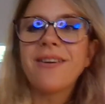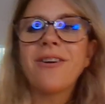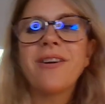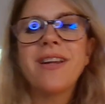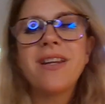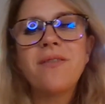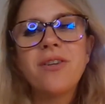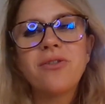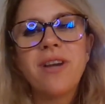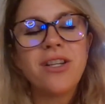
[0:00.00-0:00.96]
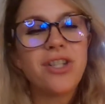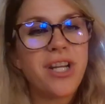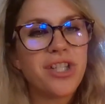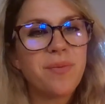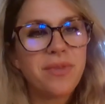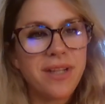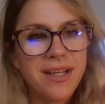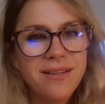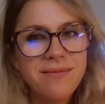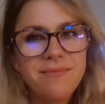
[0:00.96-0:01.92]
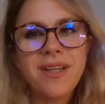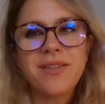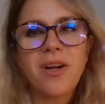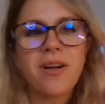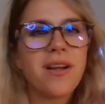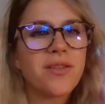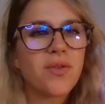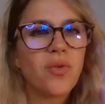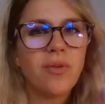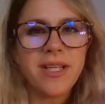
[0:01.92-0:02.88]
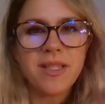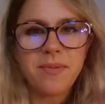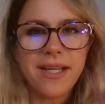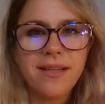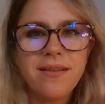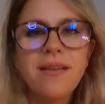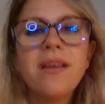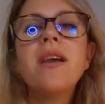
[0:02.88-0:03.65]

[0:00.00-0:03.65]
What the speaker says: or an individual education plan. That's our kind of school-based plan.